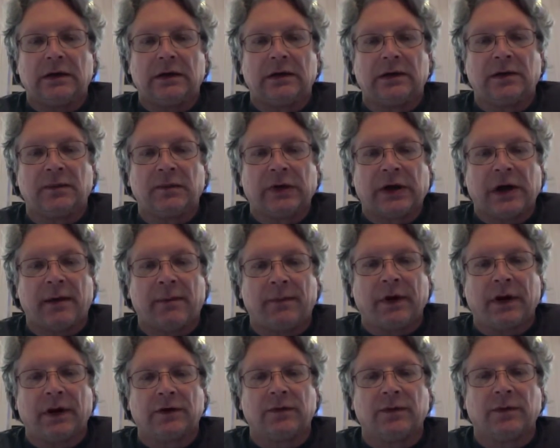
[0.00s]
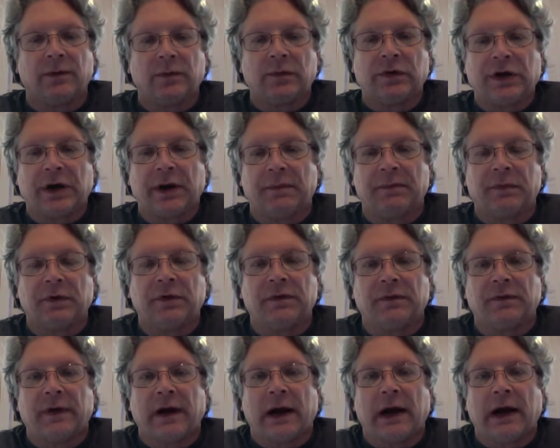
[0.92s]
some topics from
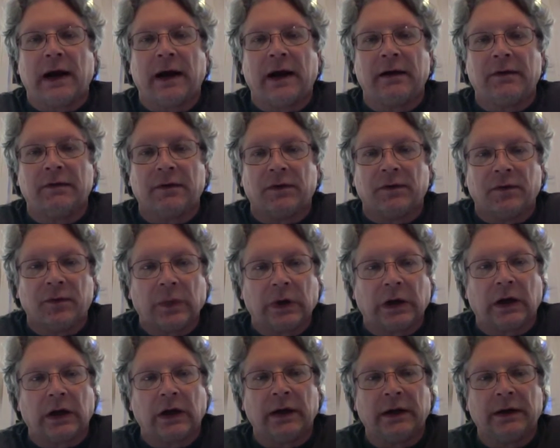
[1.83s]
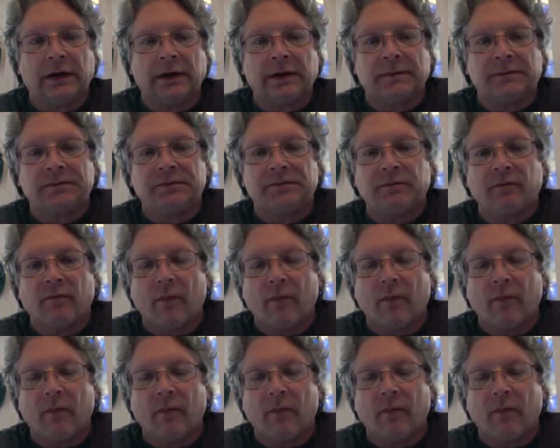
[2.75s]
Chapter 5 of McClendon.